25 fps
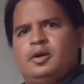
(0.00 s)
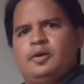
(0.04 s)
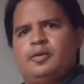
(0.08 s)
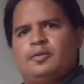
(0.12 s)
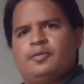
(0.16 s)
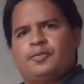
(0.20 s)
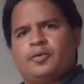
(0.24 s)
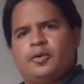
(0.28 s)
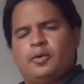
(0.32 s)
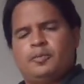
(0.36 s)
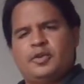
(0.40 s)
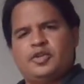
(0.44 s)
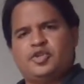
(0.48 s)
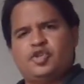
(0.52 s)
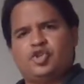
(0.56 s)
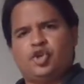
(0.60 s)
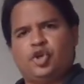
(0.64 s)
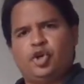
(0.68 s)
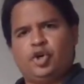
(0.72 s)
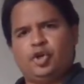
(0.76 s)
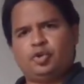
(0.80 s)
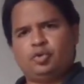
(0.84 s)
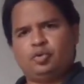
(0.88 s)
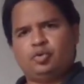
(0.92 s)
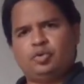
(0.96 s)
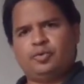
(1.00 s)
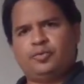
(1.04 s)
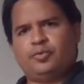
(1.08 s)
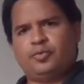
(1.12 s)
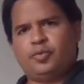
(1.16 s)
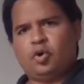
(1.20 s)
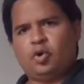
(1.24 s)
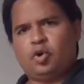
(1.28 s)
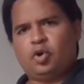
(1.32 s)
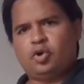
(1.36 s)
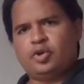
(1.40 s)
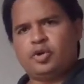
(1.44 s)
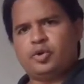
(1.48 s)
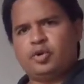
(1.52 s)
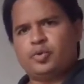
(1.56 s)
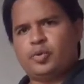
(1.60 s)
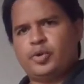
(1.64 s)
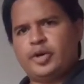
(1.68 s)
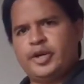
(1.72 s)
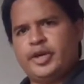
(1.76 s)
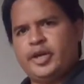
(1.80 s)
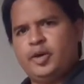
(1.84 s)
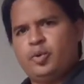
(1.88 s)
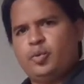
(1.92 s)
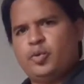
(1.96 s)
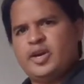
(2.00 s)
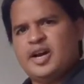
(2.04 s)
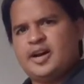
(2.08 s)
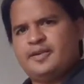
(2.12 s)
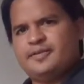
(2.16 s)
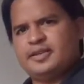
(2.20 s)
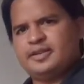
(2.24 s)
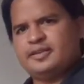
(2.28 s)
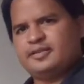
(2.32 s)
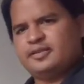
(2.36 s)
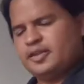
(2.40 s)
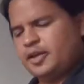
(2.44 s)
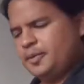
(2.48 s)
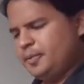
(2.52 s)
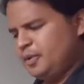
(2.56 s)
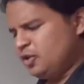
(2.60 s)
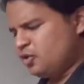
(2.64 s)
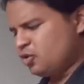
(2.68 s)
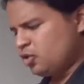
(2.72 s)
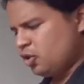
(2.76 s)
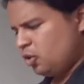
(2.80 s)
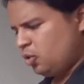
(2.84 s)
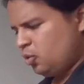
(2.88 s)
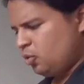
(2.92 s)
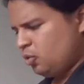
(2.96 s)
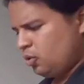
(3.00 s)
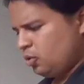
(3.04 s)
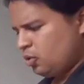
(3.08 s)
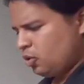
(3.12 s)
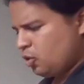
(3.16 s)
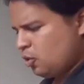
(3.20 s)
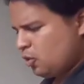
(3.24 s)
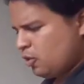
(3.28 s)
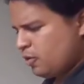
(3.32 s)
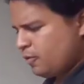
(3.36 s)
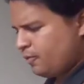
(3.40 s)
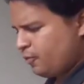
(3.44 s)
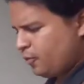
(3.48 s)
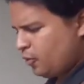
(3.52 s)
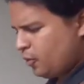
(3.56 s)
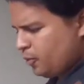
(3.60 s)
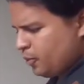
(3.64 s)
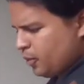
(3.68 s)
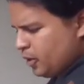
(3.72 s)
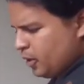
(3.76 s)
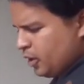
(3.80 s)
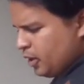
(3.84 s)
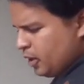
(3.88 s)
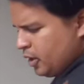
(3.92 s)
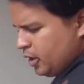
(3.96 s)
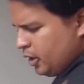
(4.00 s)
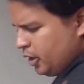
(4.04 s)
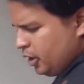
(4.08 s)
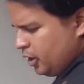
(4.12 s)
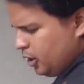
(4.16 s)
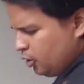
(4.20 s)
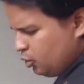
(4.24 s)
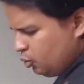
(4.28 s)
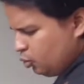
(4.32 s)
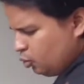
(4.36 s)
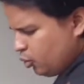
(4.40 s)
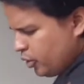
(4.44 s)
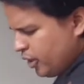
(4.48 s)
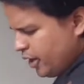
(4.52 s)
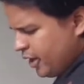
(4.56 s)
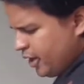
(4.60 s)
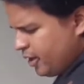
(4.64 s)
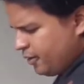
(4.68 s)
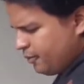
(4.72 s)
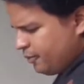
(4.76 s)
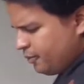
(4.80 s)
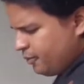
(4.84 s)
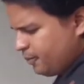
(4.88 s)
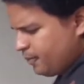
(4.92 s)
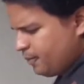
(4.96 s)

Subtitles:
From the third to the fourth degree we have a semitone going from E to F.